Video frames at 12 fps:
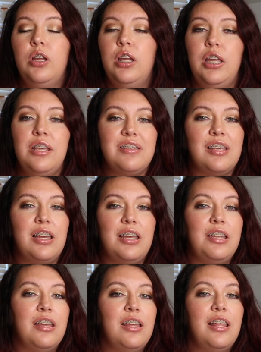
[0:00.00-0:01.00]
He
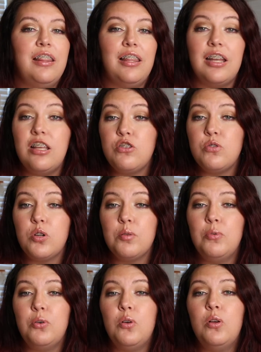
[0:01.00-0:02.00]
said, that is
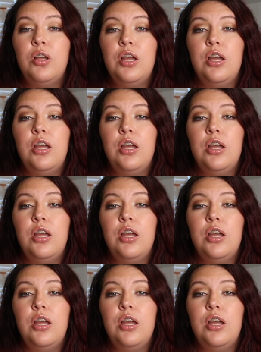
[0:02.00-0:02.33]
normal.